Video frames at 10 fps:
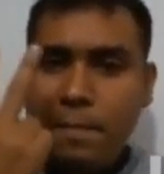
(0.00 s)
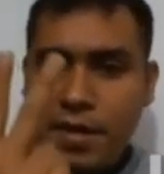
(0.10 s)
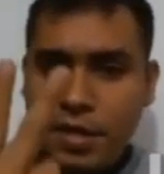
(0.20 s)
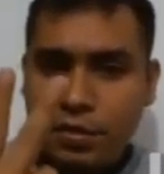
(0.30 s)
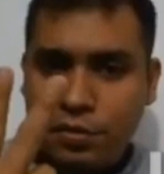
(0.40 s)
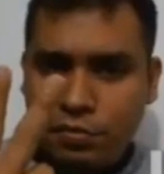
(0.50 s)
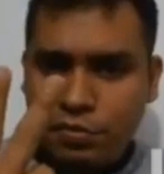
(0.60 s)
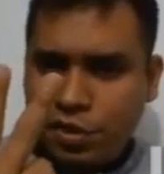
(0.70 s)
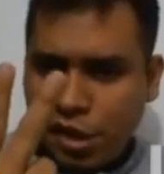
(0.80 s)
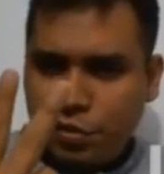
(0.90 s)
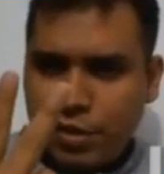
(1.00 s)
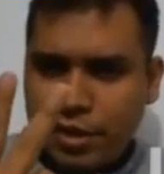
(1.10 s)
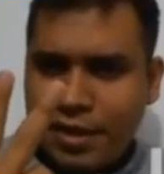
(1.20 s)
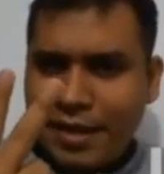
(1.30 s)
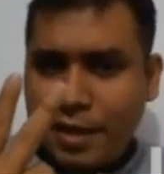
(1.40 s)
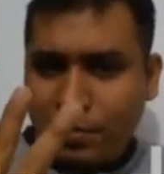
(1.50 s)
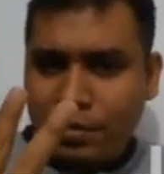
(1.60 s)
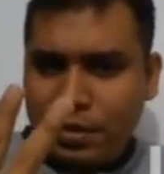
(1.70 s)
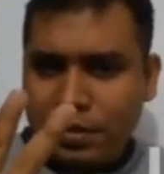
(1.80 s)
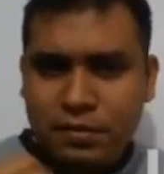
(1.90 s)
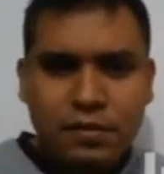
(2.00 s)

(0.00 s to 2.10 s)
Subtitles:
By 2, children and adults.